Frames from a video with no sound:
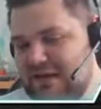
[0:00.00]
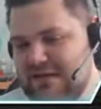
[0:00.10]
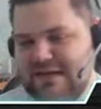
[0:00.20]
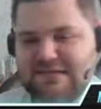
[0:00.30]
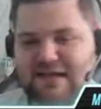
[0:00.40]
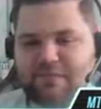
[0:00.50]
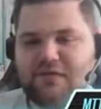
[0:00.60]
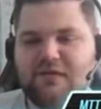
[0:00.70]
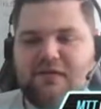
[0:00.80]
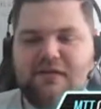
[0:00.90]
Next up,
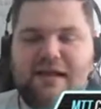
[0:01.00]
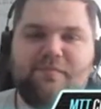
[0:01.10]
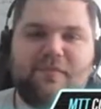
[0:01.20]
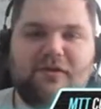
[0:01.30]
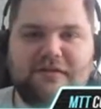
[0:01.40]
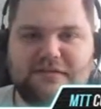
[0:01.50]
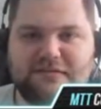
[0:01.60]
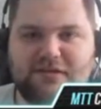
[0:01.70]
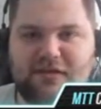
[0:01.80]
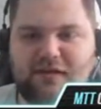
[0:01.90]
last but not
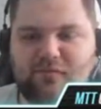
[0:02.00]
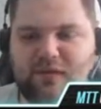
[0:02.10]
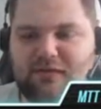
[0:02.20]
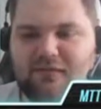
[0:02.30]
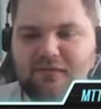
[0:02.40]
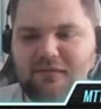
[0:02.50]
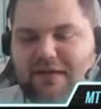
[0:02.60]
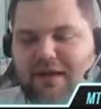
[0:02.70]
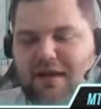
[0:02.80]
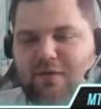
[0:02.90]
least as well,
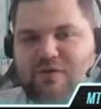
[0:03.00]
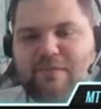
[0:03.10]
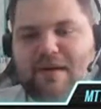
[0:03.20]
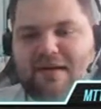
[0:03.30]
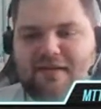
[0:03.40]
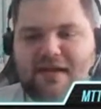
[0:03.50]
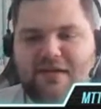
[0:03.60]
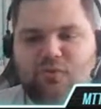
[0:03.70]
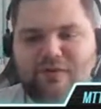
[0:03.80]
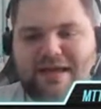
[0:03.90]
rebuys
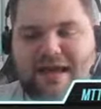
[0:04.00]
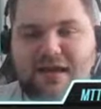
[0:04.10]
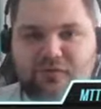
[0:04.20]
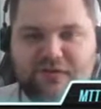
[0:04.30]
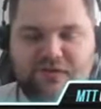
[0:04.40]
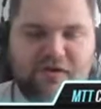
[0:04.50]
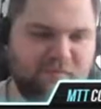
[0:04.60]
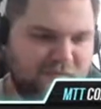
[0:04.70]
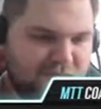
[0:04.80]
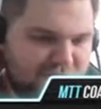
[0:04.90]
and re-entry
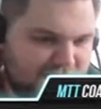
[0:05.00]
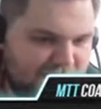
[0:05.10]
tournaments.